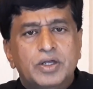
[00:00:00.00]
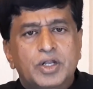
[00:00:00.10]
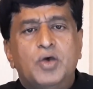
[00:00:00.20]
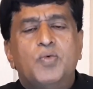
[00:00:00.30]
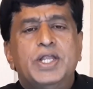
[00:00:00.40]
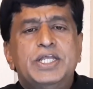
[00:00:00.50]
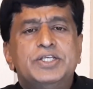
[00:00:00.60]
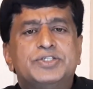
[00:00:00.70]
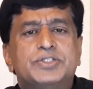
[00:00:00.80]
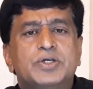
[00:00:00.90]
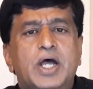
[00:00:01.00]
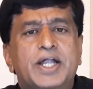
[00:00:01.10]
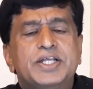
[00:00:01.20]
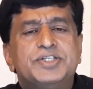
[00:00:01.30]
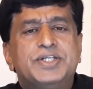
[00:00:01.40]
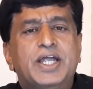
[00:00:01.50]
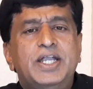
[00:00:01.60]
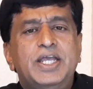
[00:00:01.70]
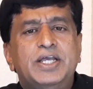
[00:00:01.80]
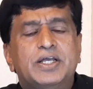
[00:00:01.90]
one is
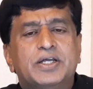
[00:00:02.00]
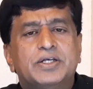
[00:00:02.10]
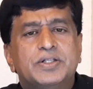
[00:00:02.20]
understanding